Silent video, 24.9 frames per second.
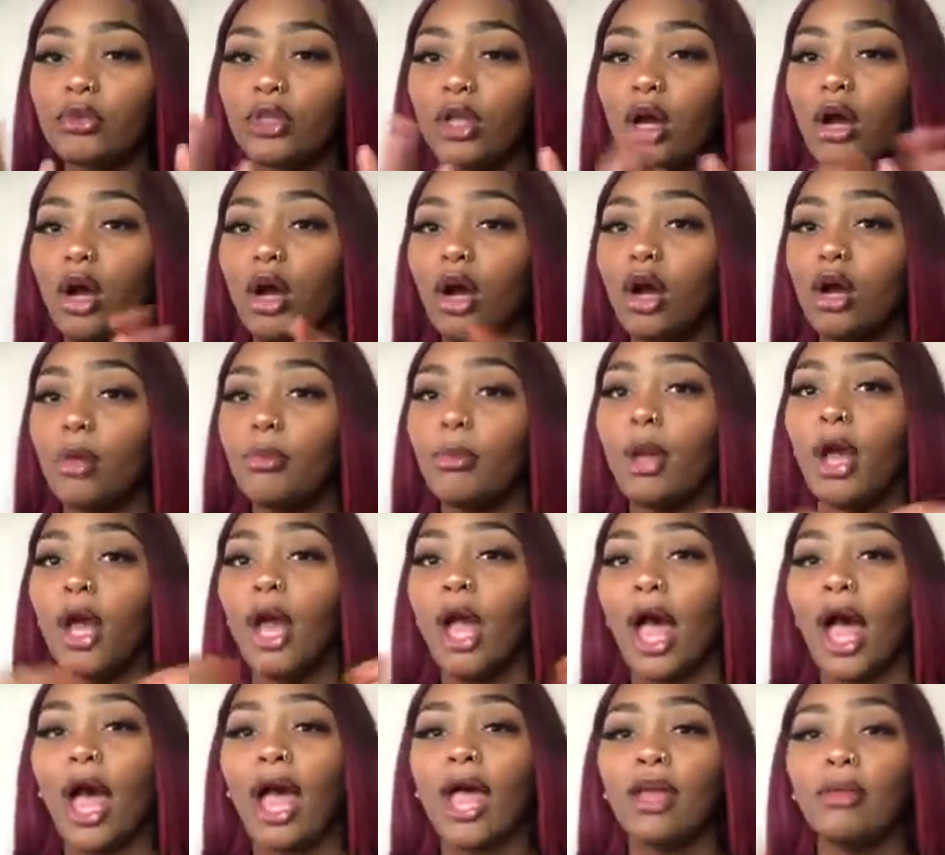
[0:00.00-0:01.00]
I
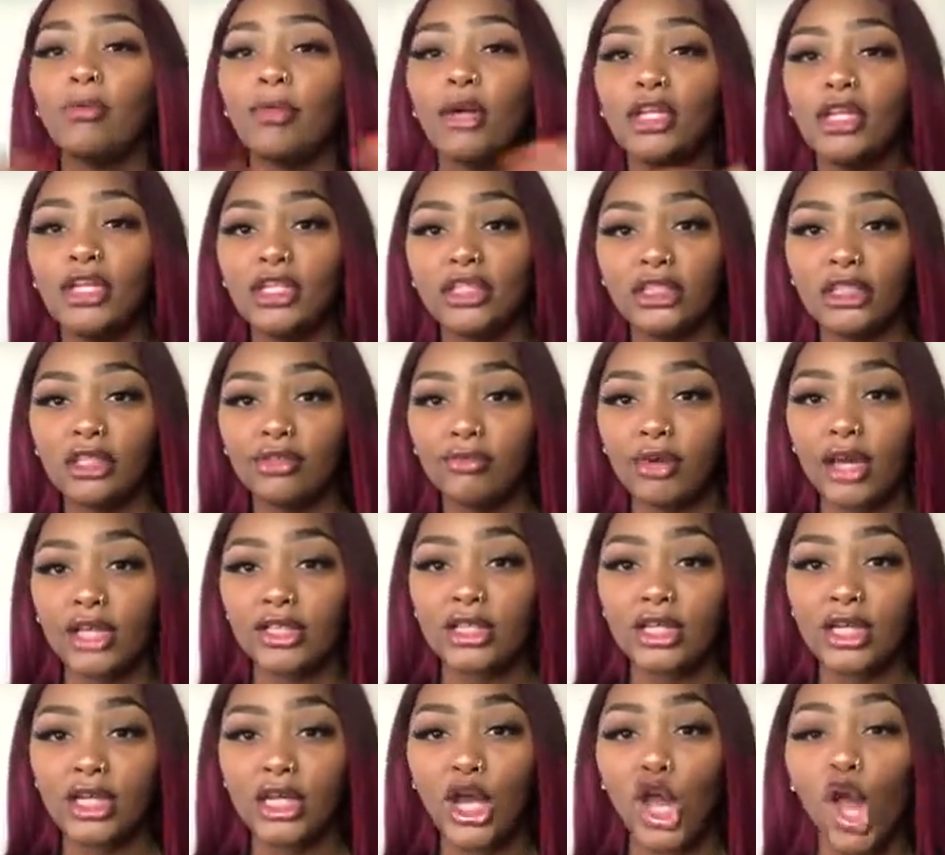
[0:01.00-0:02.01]
am a DC
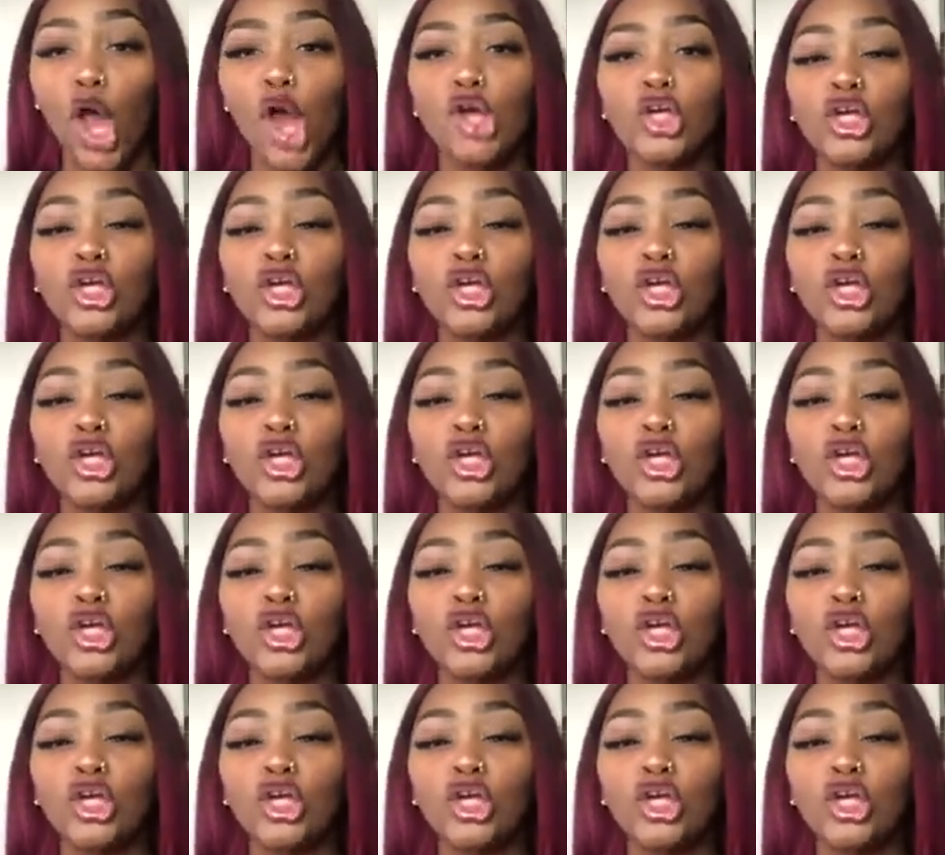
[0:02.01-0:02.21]
resident,